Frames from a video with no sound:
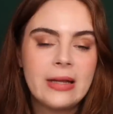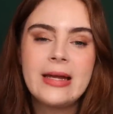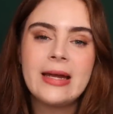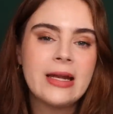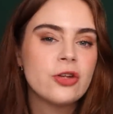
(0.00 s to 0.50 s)
but
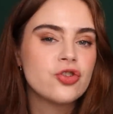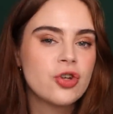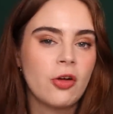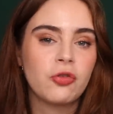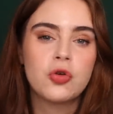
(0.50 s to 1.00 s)
it is
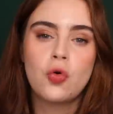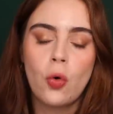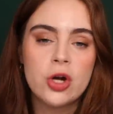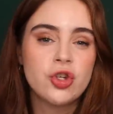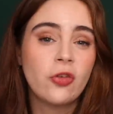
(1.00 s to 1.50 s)
just
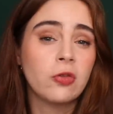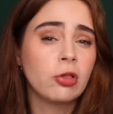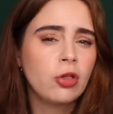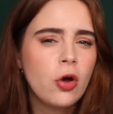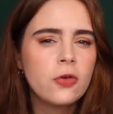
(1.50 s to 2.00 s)
gorgeous.
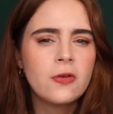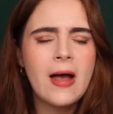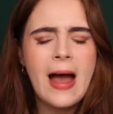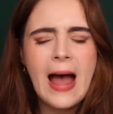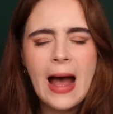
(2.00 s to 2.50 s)
Looks
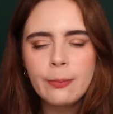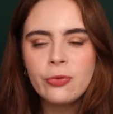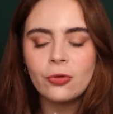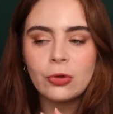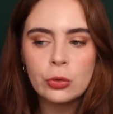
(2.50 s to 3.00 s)

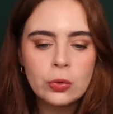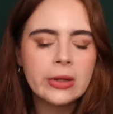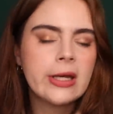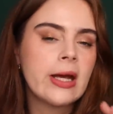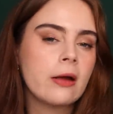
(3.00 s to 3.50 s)

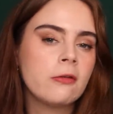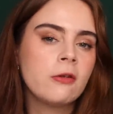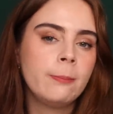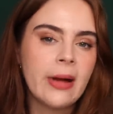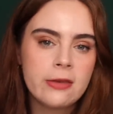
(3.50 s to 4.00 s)
absolutely
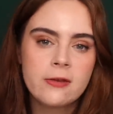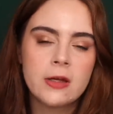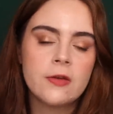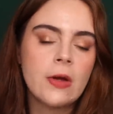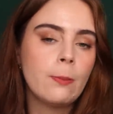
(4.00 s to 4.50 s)

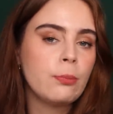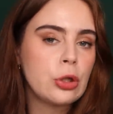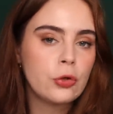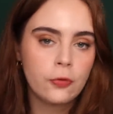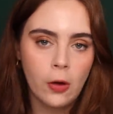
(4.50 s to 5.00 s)
expensive and
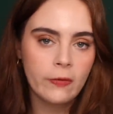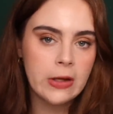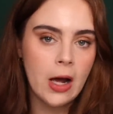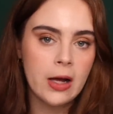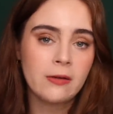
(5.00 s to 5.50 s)
beautiful on
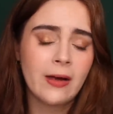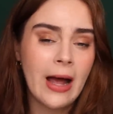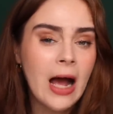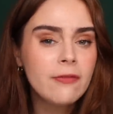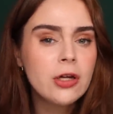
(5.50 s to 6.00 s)
the eyes. I
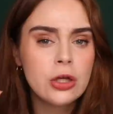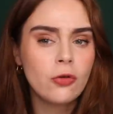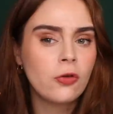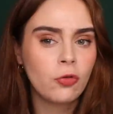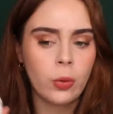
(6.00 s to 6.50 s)
haven't
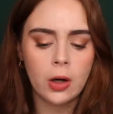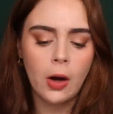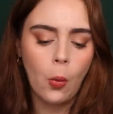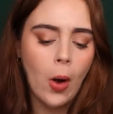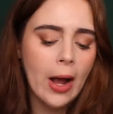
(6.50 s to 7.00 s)
used this one
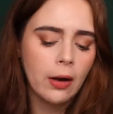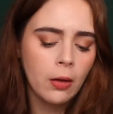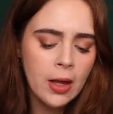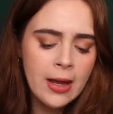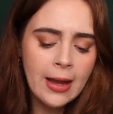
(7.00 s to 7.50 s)
in a
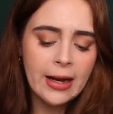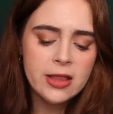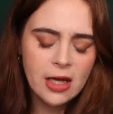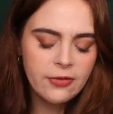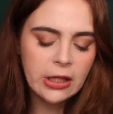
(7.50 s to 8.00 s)
while, and I
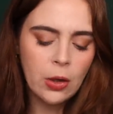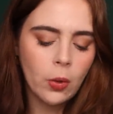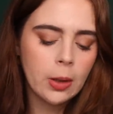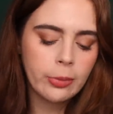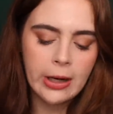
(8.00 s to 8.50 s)
definitely
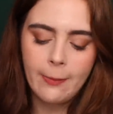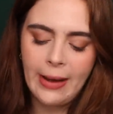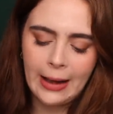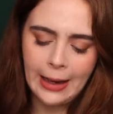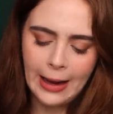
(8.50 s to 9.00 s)
want to bring it
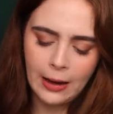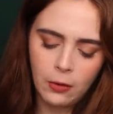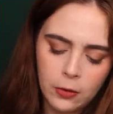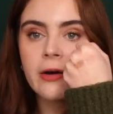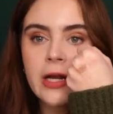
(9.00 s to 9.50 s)
back
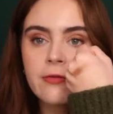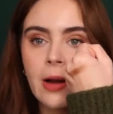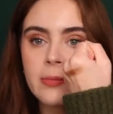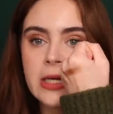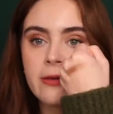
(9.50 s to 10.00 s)
out. Very
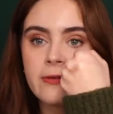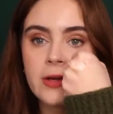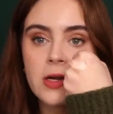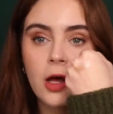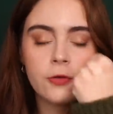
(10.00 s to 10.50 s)

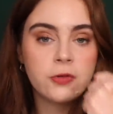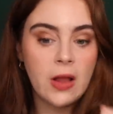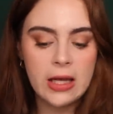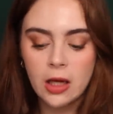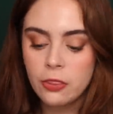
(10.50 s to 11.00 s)
reminiscent of
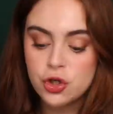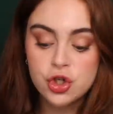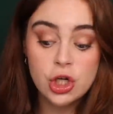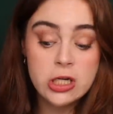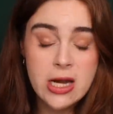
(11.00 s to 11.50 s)
like the
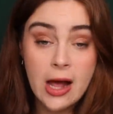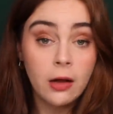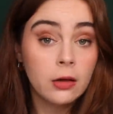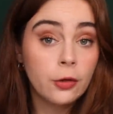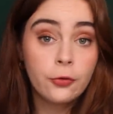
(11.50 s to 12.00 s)

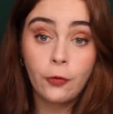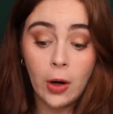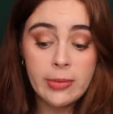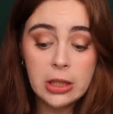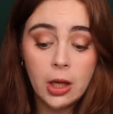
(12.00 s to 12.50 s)
Chanel
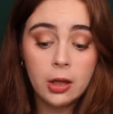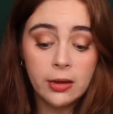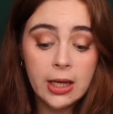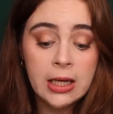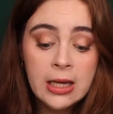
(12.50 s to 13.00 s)
formula.
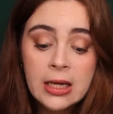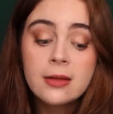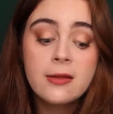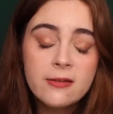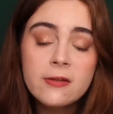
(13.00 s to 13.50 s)
Like,
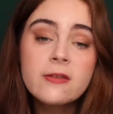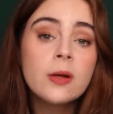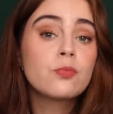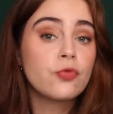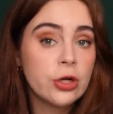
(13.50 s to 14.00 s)
this is
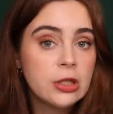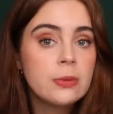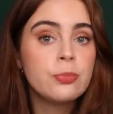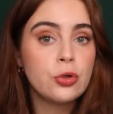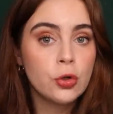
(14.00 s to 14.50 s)
some
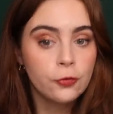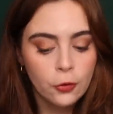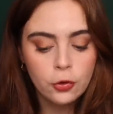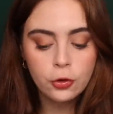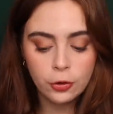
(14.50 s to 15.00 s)
really
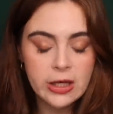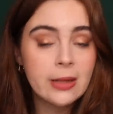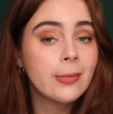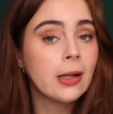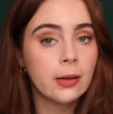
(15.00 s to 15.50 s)
beautiful
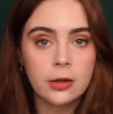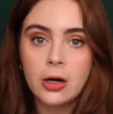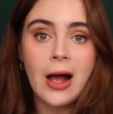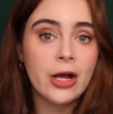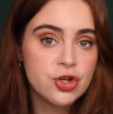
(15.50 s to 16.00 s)
cream
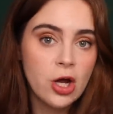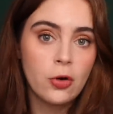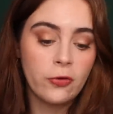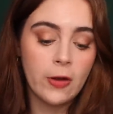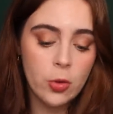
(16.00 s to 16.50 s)
glitter
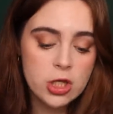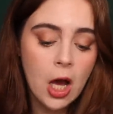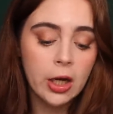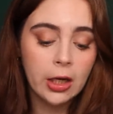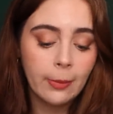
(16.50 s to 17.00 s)
eyeshadows that we're
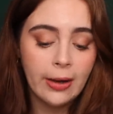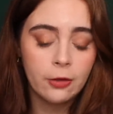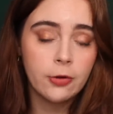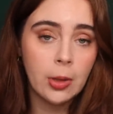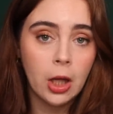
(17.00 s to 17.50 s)
talking
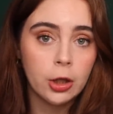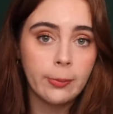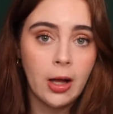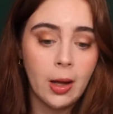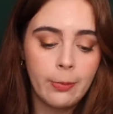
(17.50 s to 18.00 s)
about from
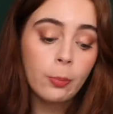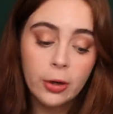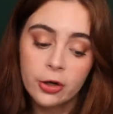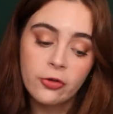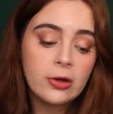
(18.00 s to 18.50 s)
ColourPop. So
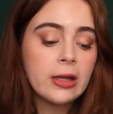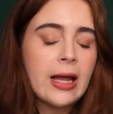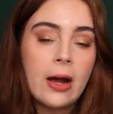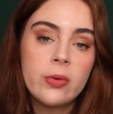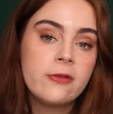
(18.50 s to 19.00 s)

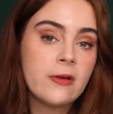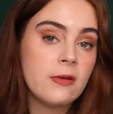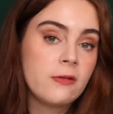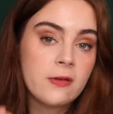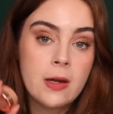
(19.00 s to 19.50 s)
personally, I would
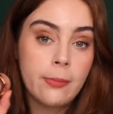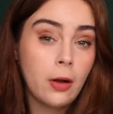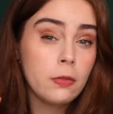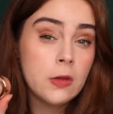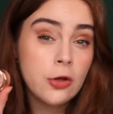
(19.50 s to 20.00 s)
say skip
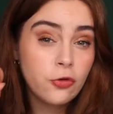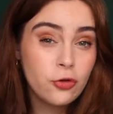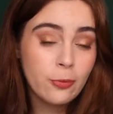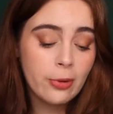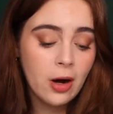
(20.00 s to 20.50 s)
on these
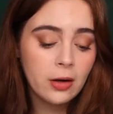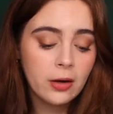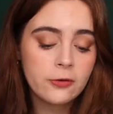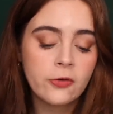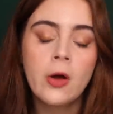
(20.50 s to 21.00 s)
two
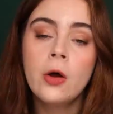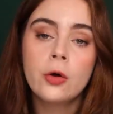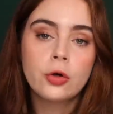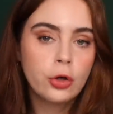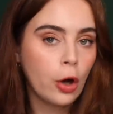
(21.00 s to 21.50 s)
products.
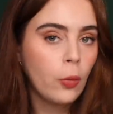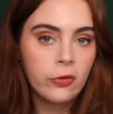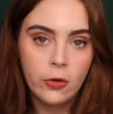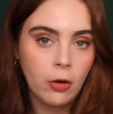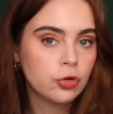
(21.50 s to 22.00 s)
Go
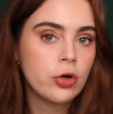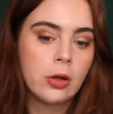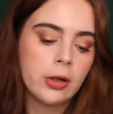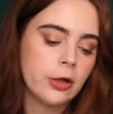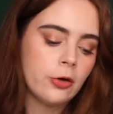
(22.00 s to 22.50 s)
with the Ultra
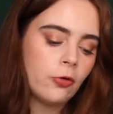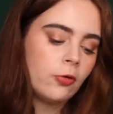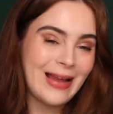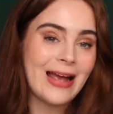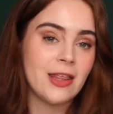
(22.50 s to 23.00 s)

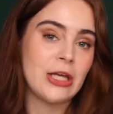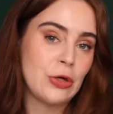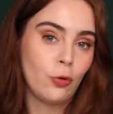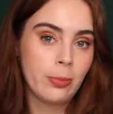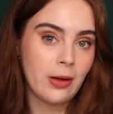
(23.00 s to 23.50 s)
Glitters. I
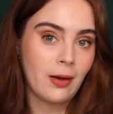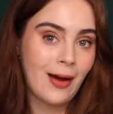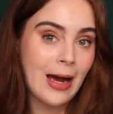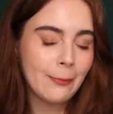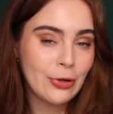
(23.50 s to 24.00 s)
think you will be
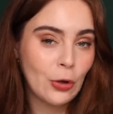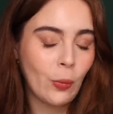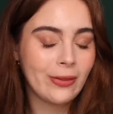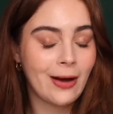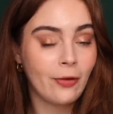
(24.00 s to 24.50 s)
happier
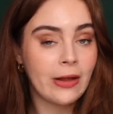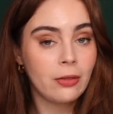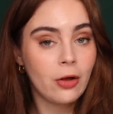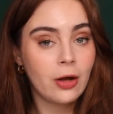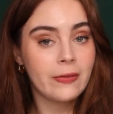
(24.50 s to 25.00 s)
with how they
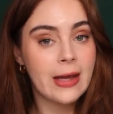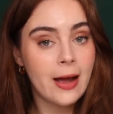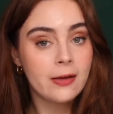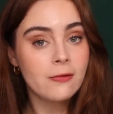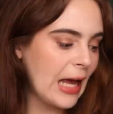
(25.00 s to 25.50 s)
look on the
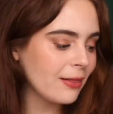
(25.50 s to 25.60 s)
eyes.